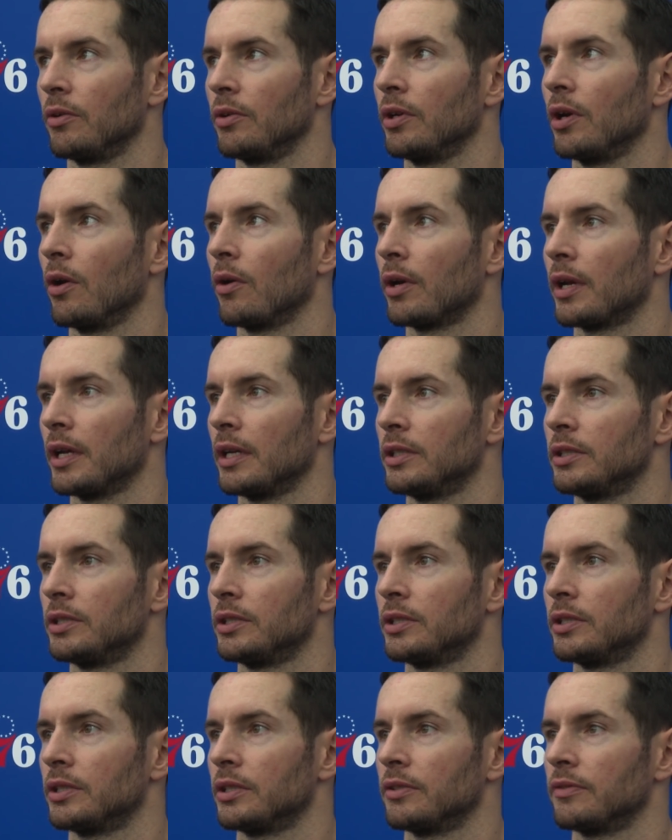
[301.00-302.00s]
Jokic,
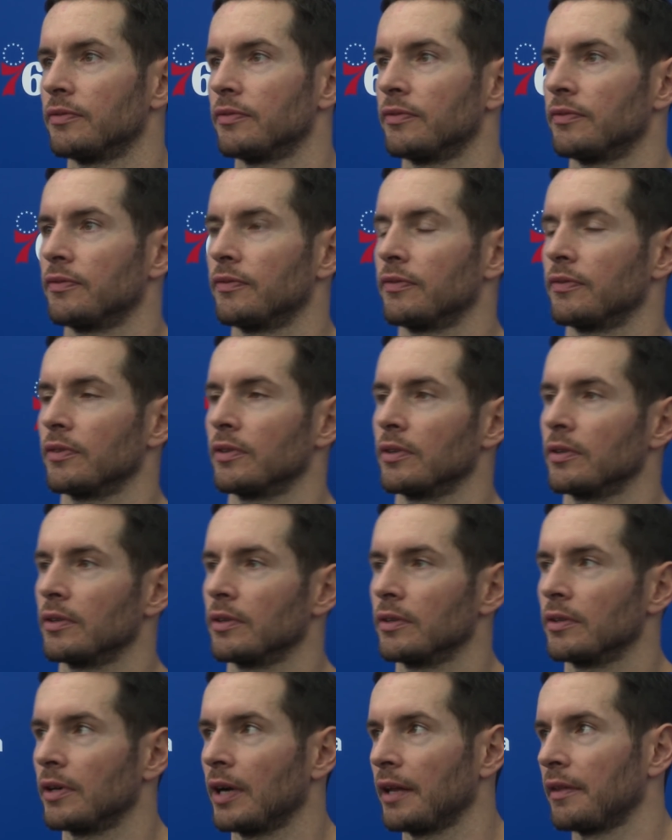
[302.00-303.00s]
for
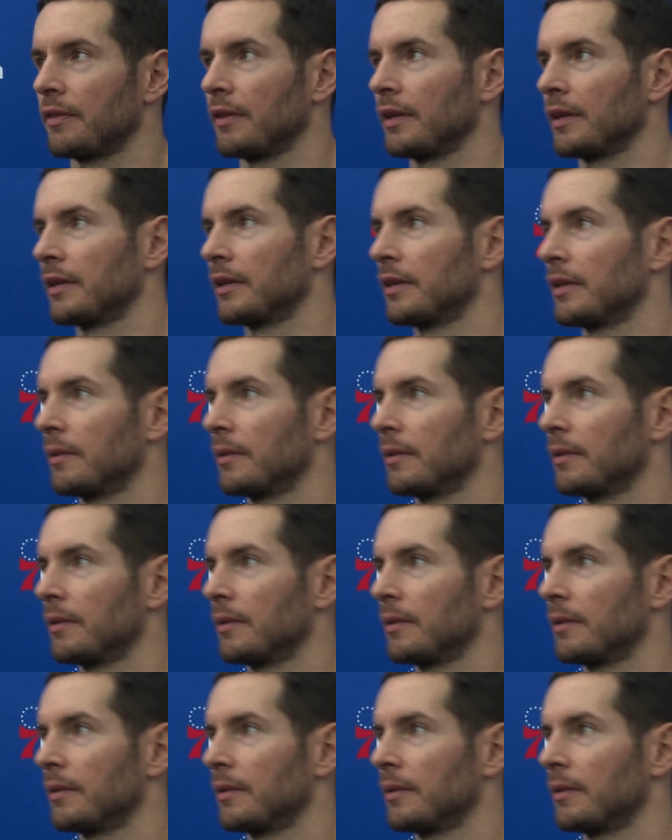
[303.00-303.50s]
I think